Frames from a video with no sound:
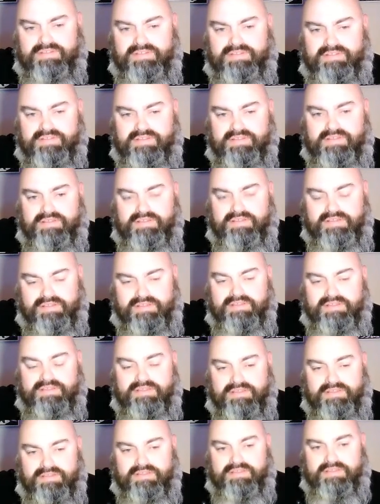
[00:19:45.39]
You kind of
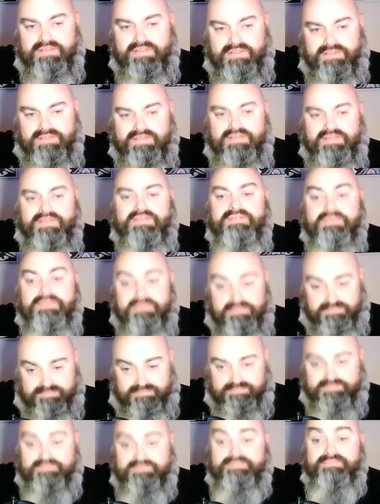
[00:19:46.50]
start to lose a little bit
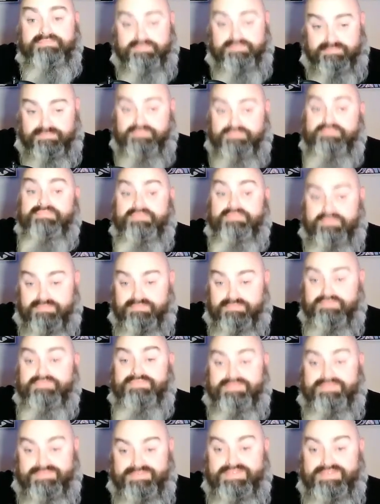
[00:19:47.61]
of your higher end as you
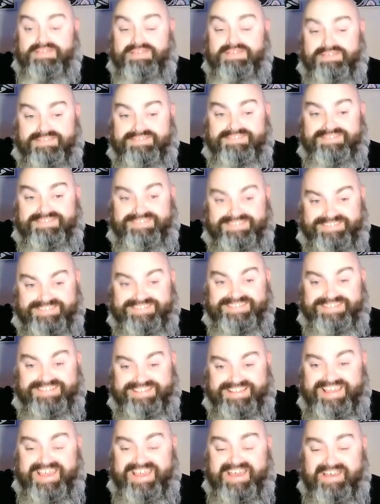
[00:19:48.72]
get old. Most people do,
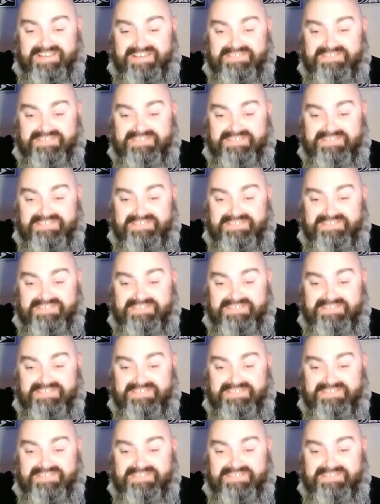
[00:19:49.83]
you know. Yeah.